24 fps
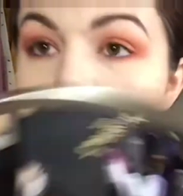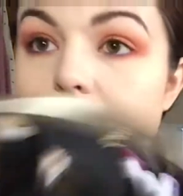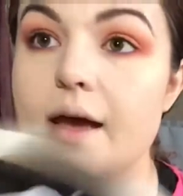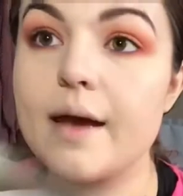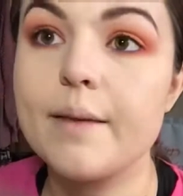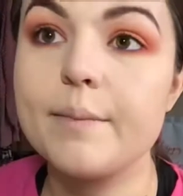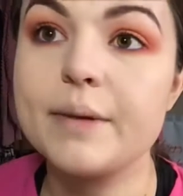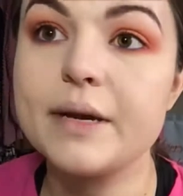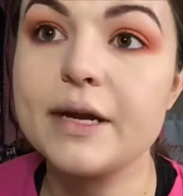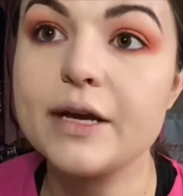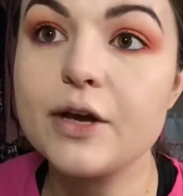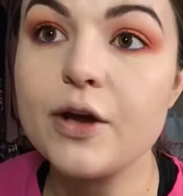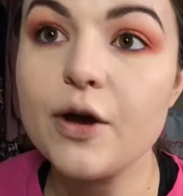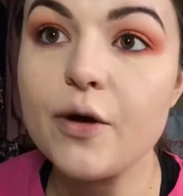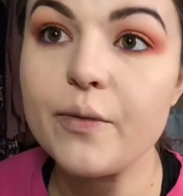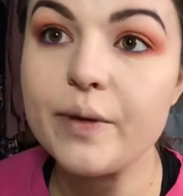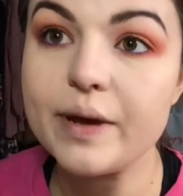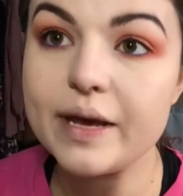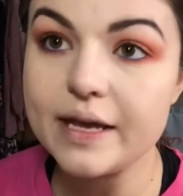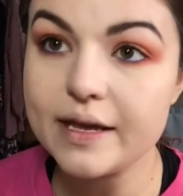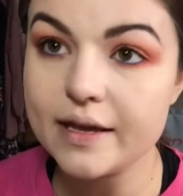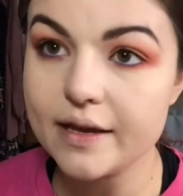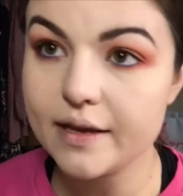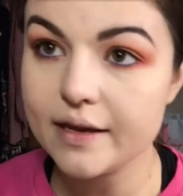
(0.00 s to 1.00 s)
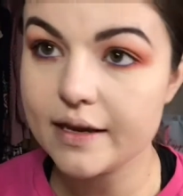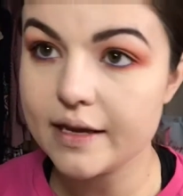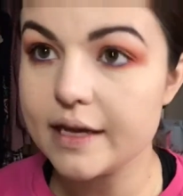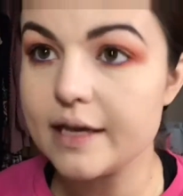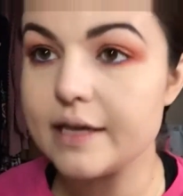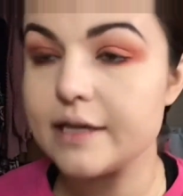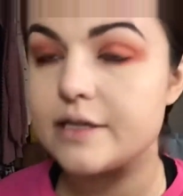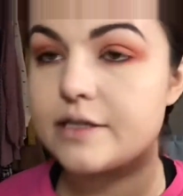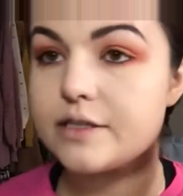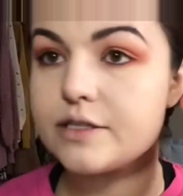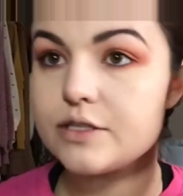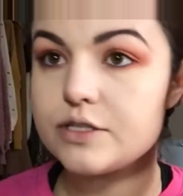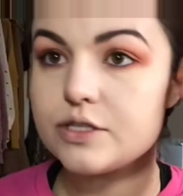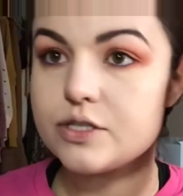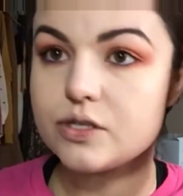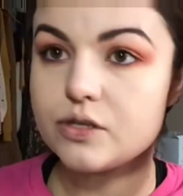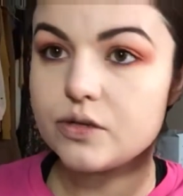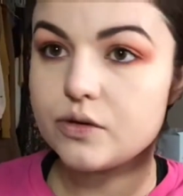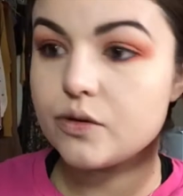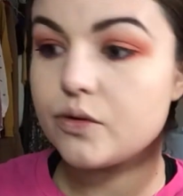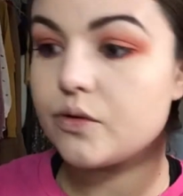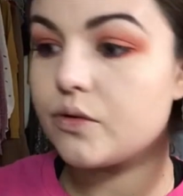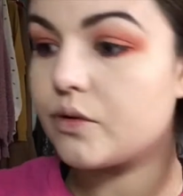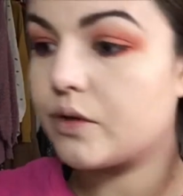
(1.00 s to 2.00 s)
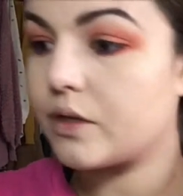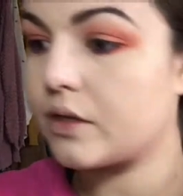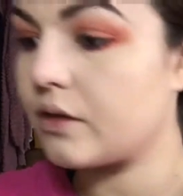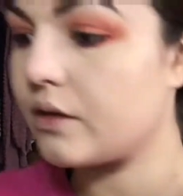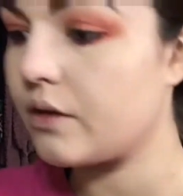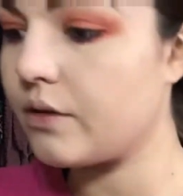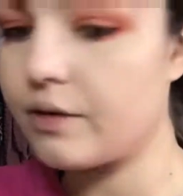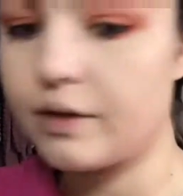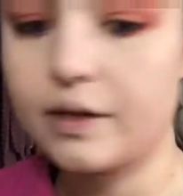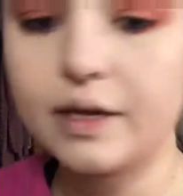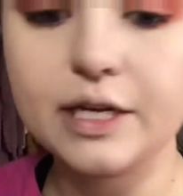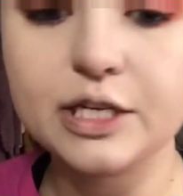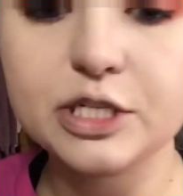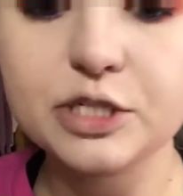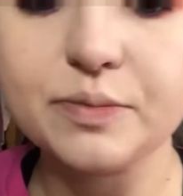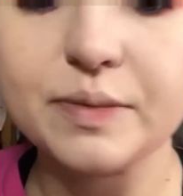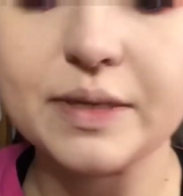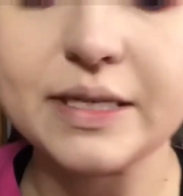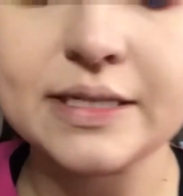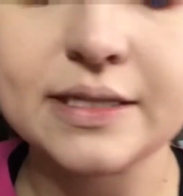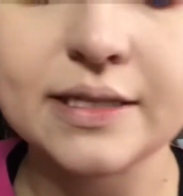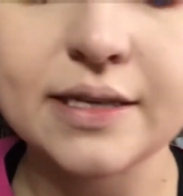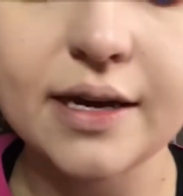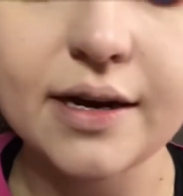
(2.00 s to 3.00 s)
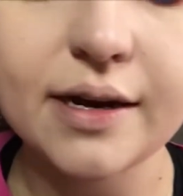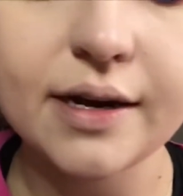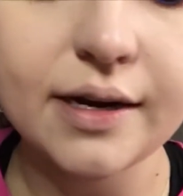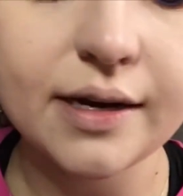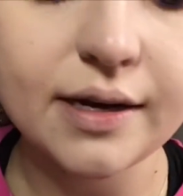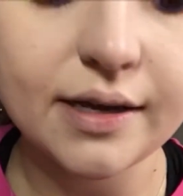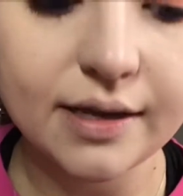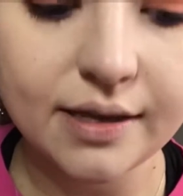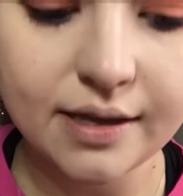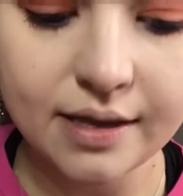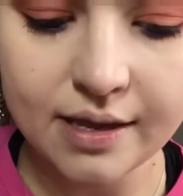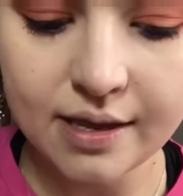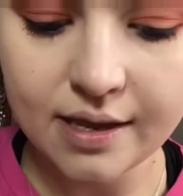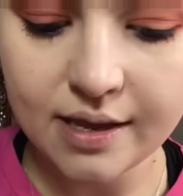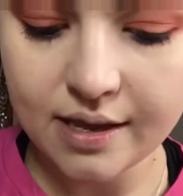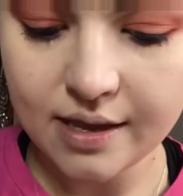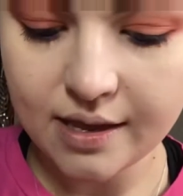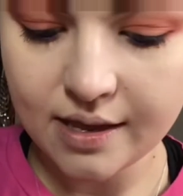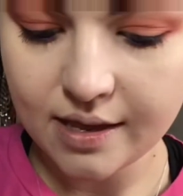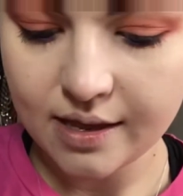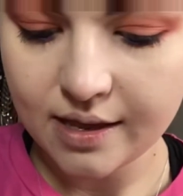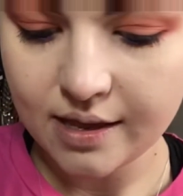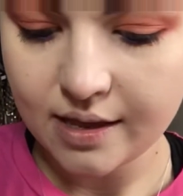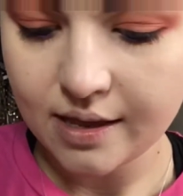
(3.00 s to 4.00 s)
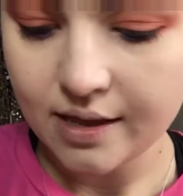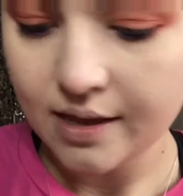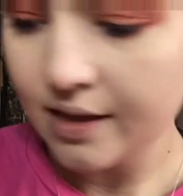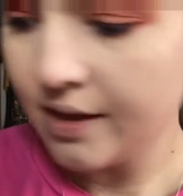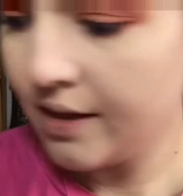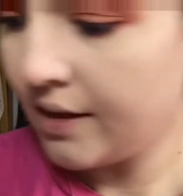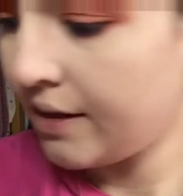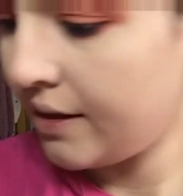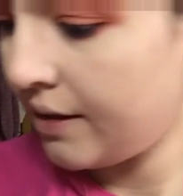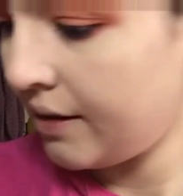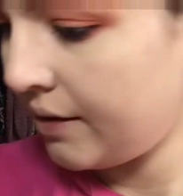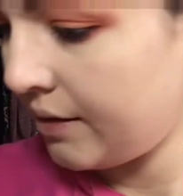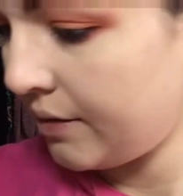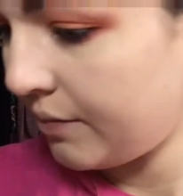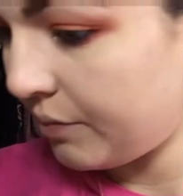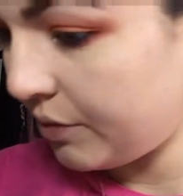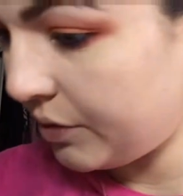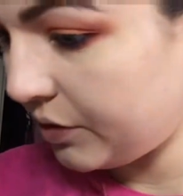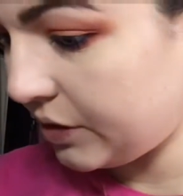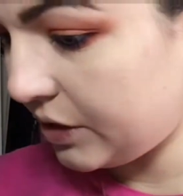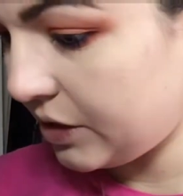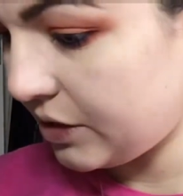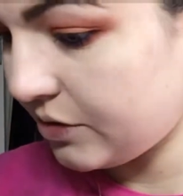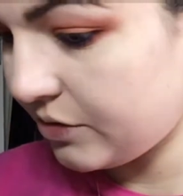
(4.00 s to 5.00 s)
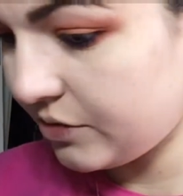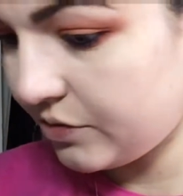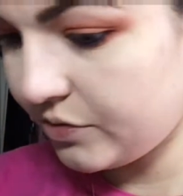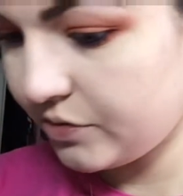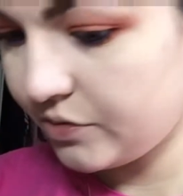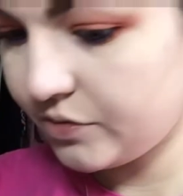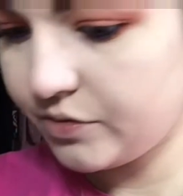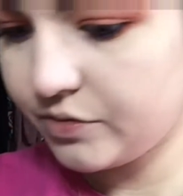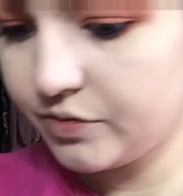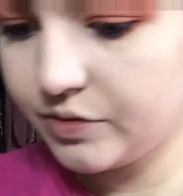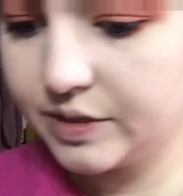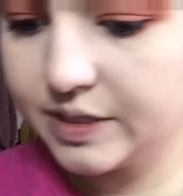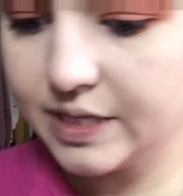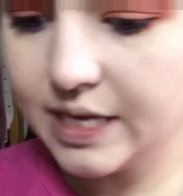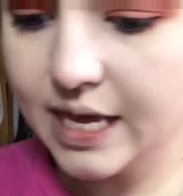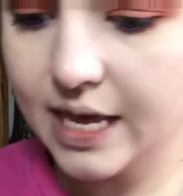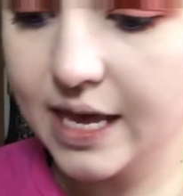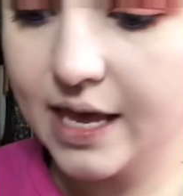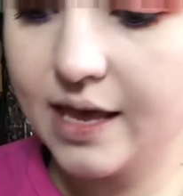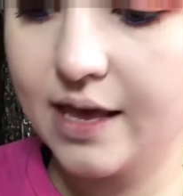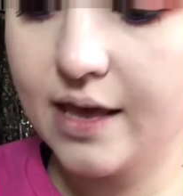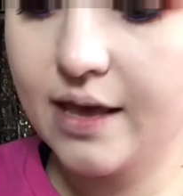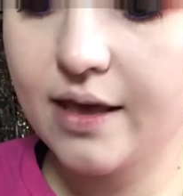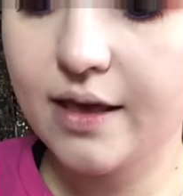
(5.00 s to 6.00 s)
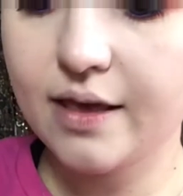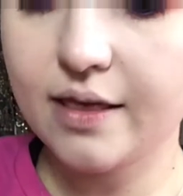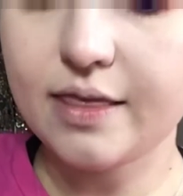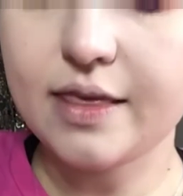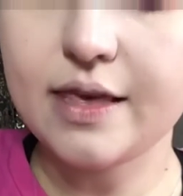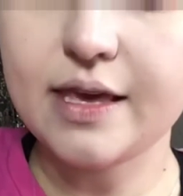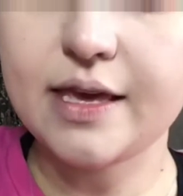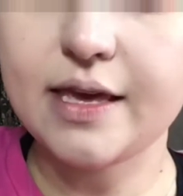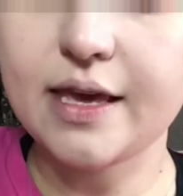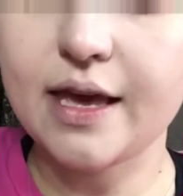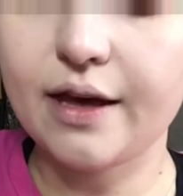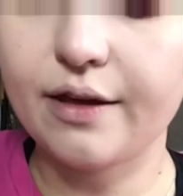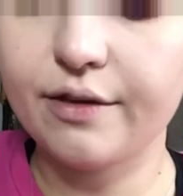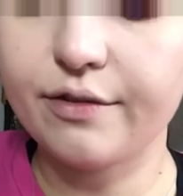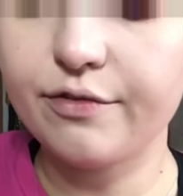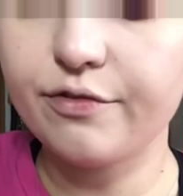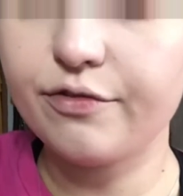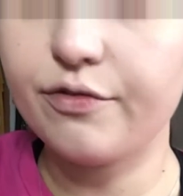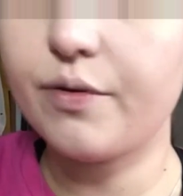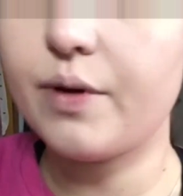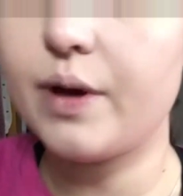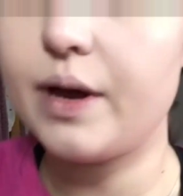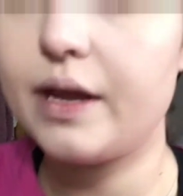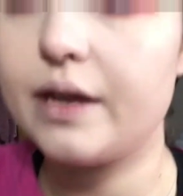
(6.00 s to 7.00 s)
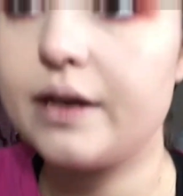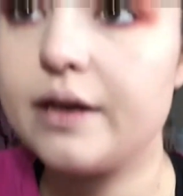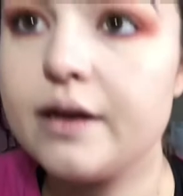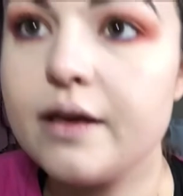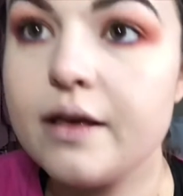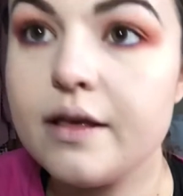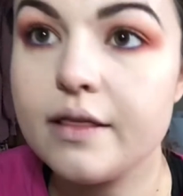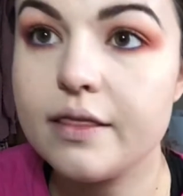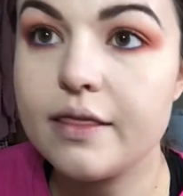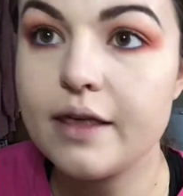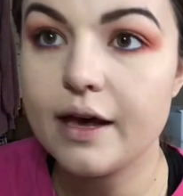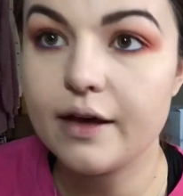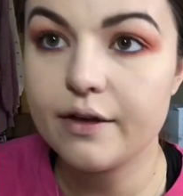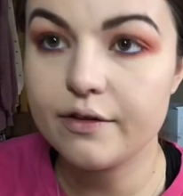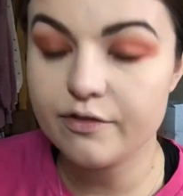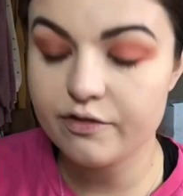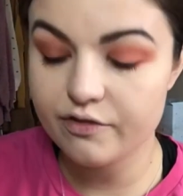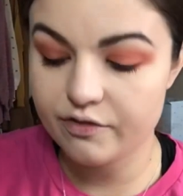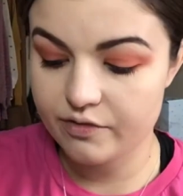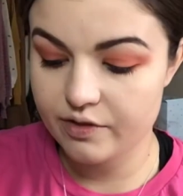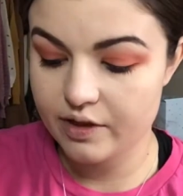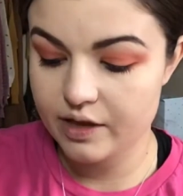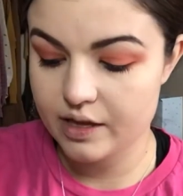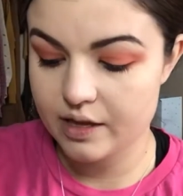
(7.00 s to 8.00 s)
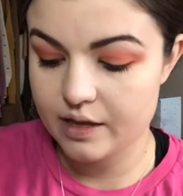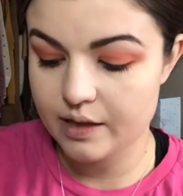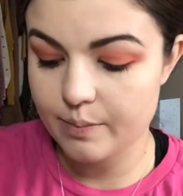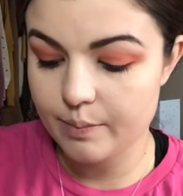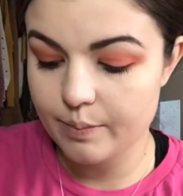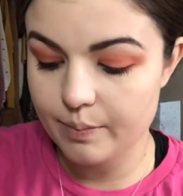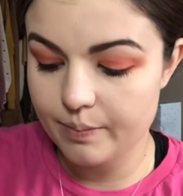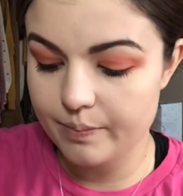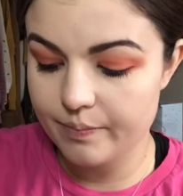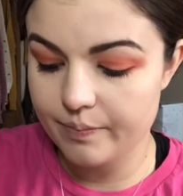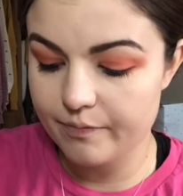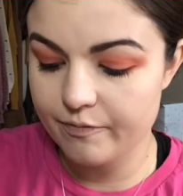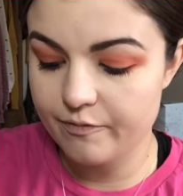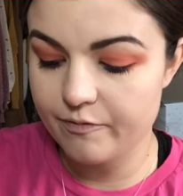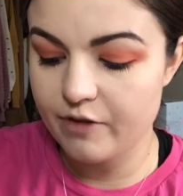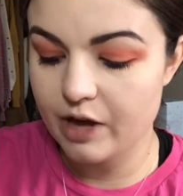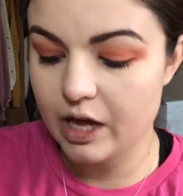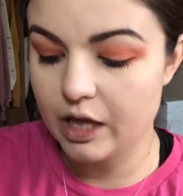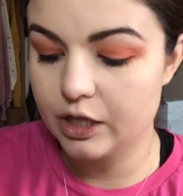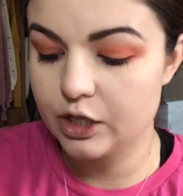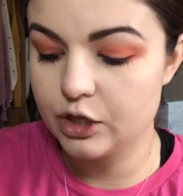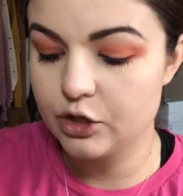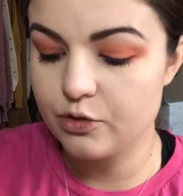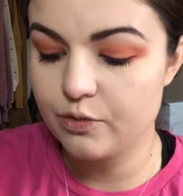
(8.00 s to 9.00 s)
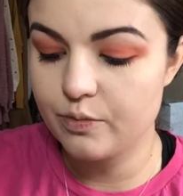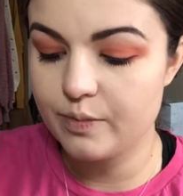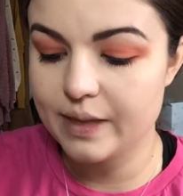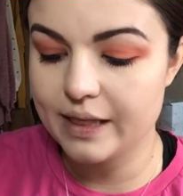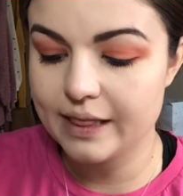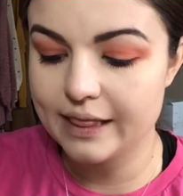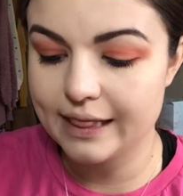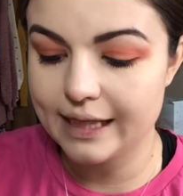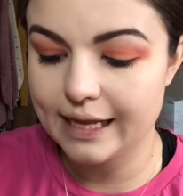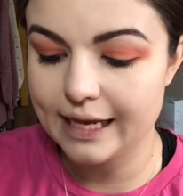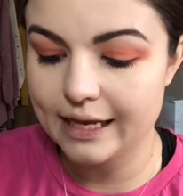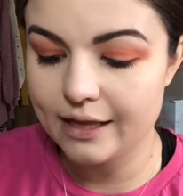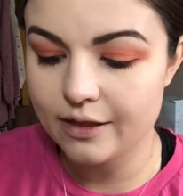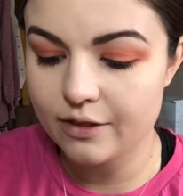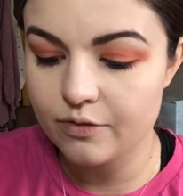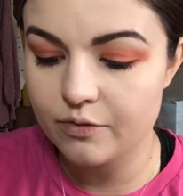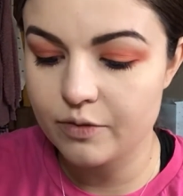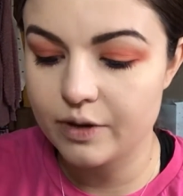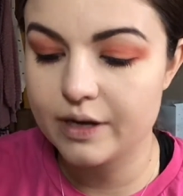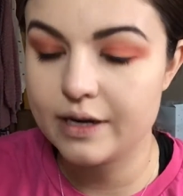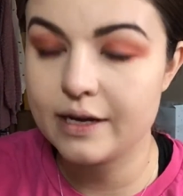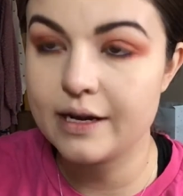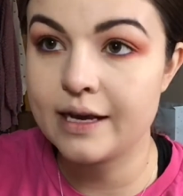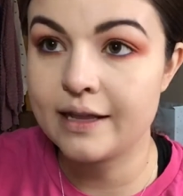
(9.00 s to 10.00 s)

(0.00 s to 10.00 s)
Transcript: I'm going to go in and do lower lash mascara. We'll use the e.l.f. one. The e.l.f. volume and length one.